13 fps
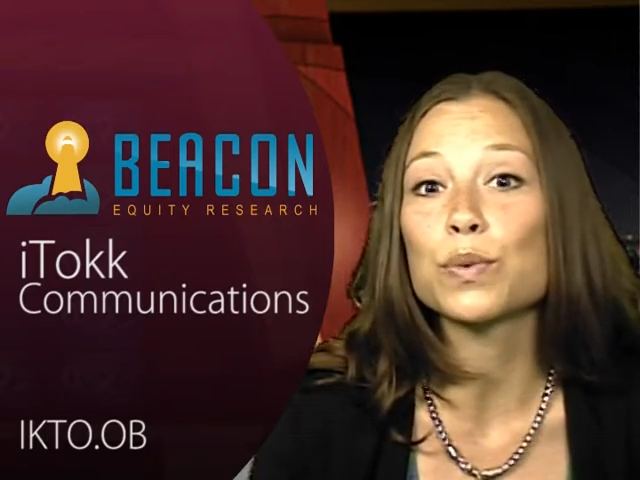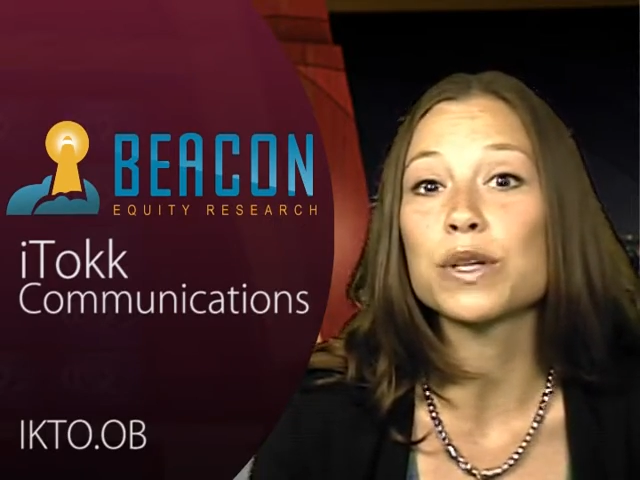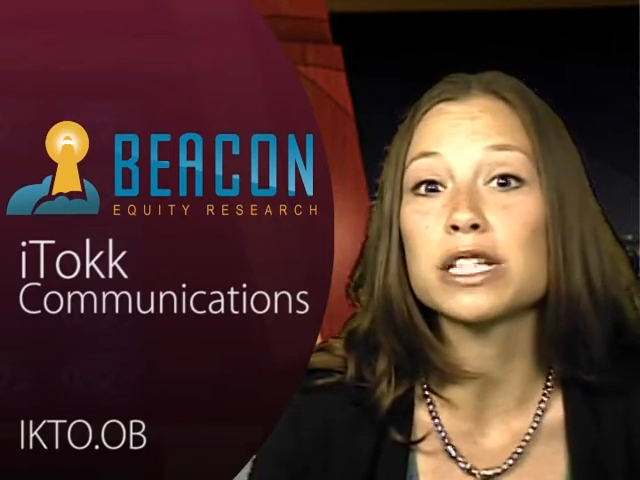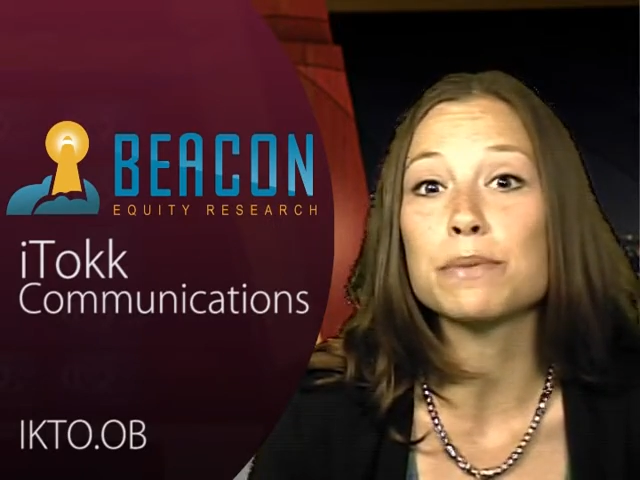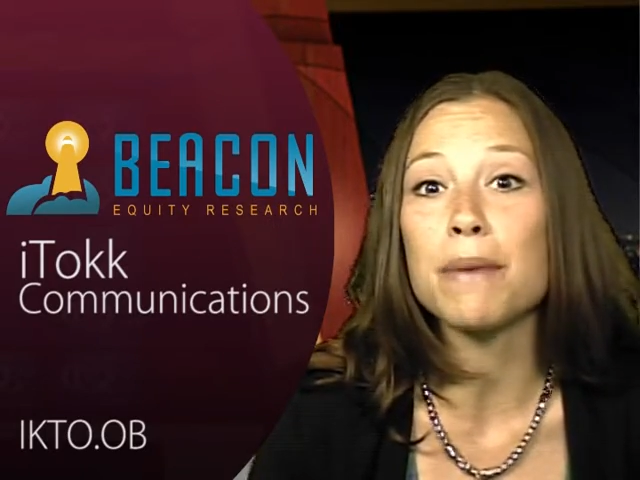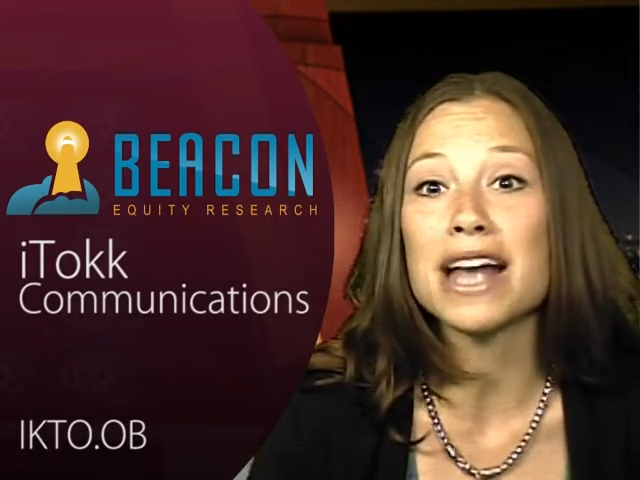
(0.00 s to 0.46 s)

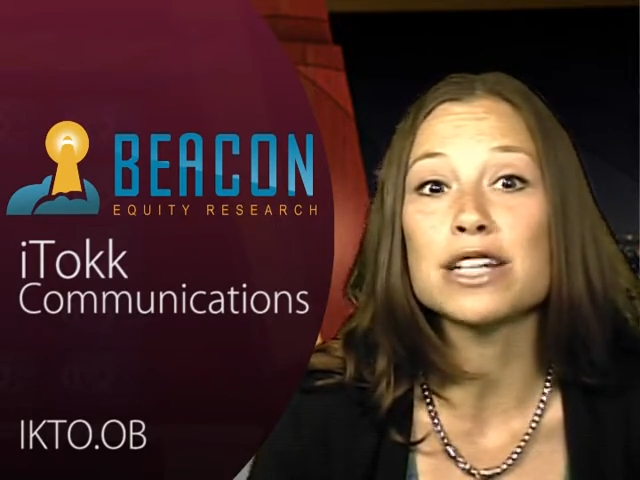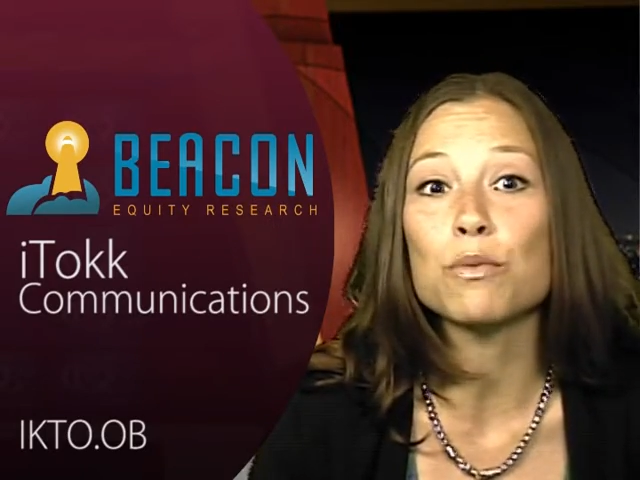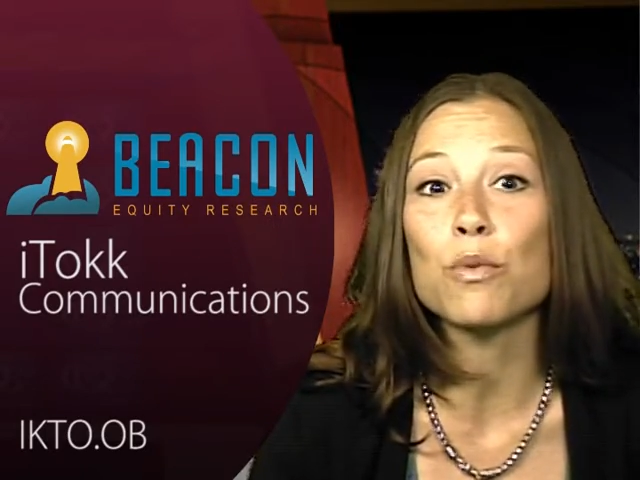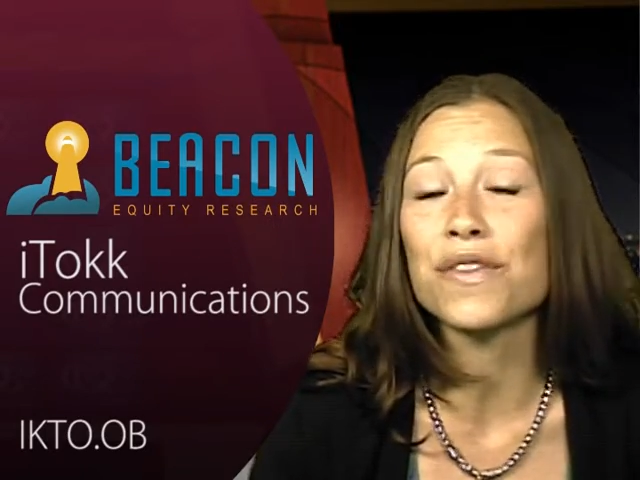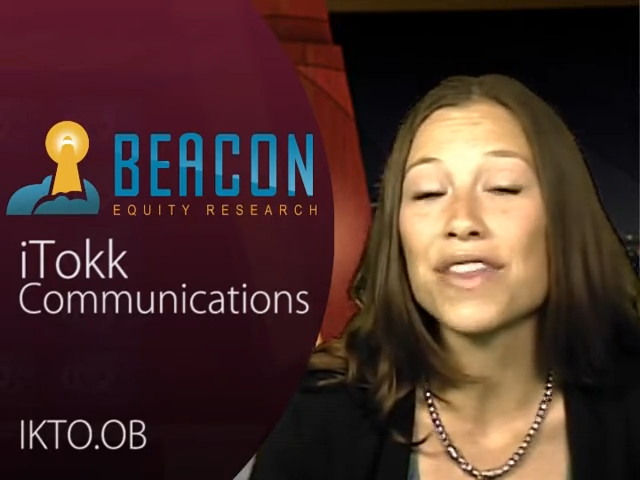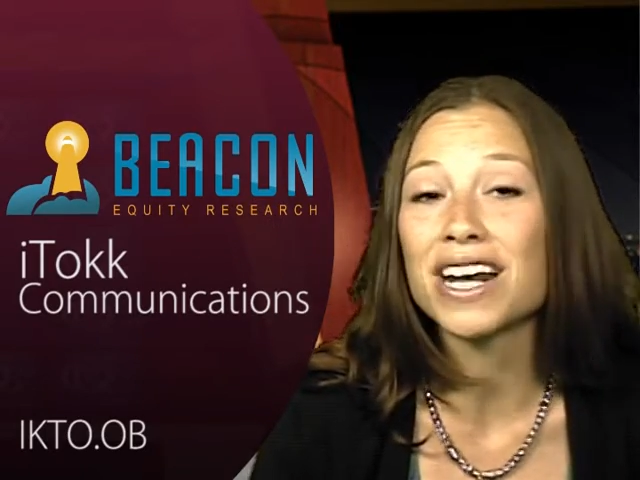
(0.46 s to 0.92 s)
will spend
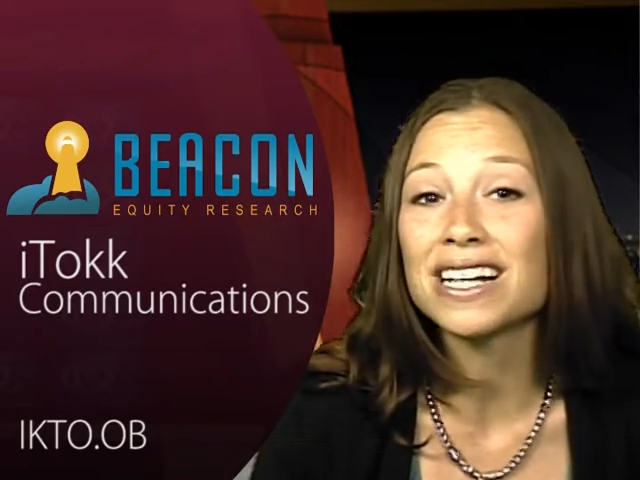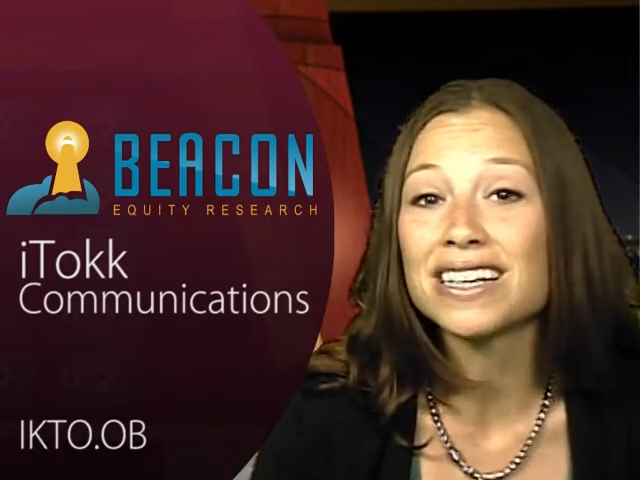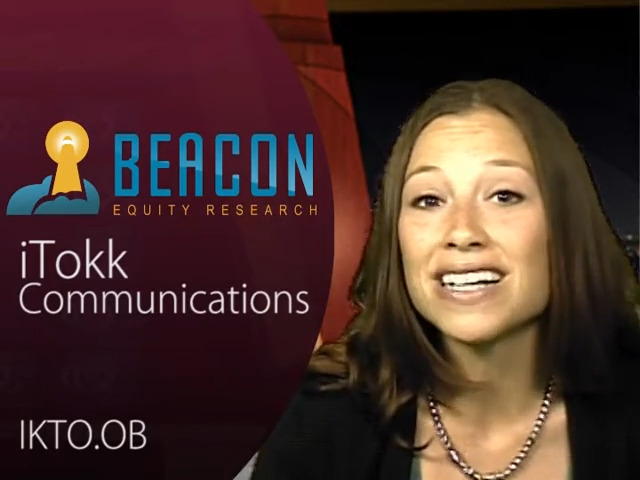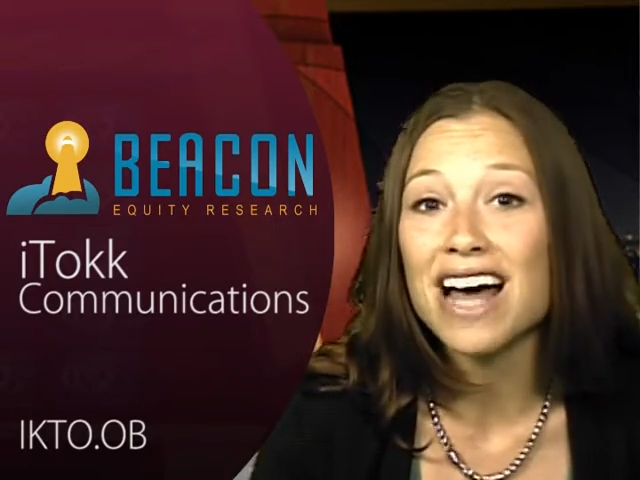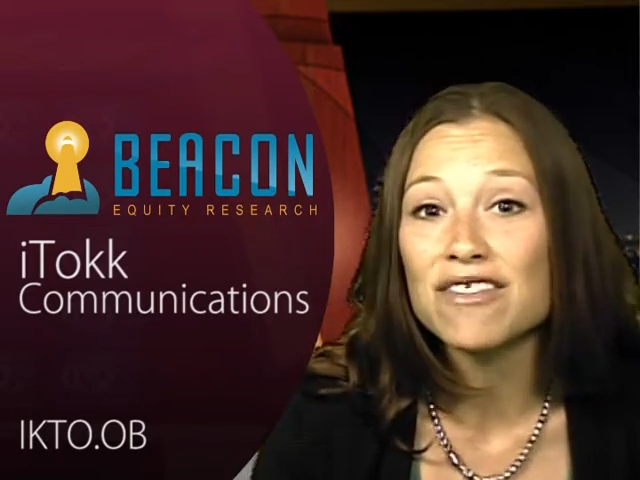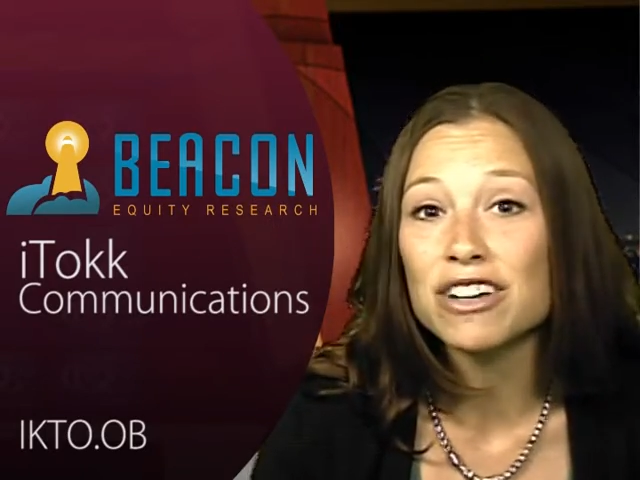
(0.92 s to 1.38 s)
more than
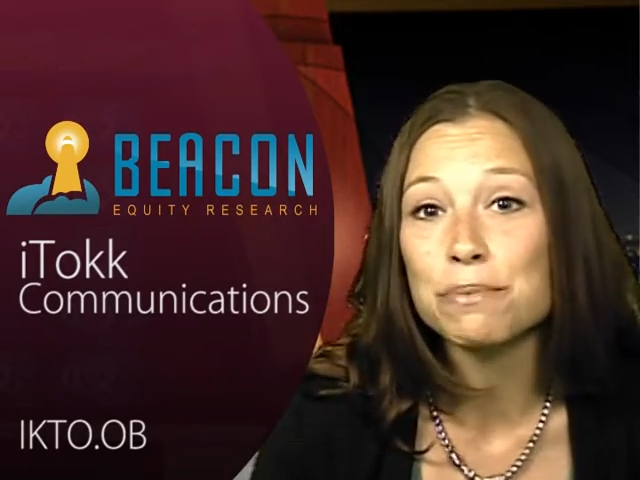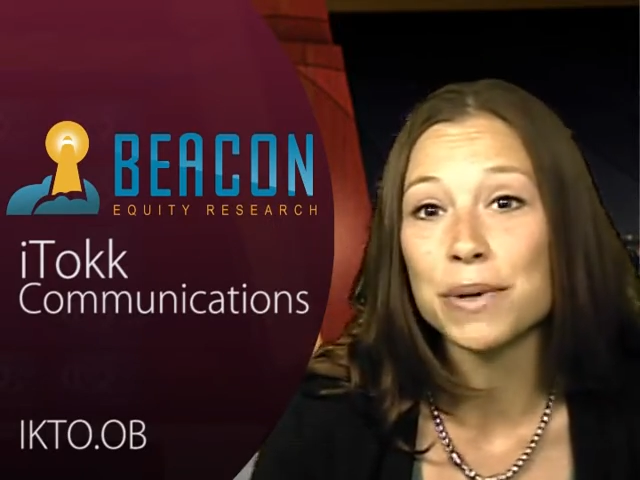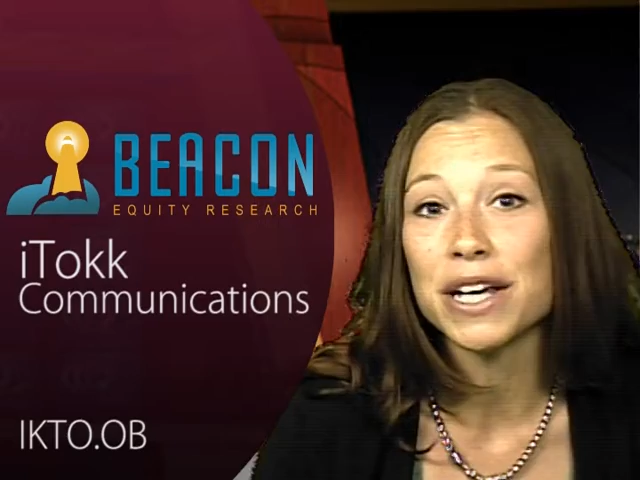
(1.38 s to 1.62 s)
$11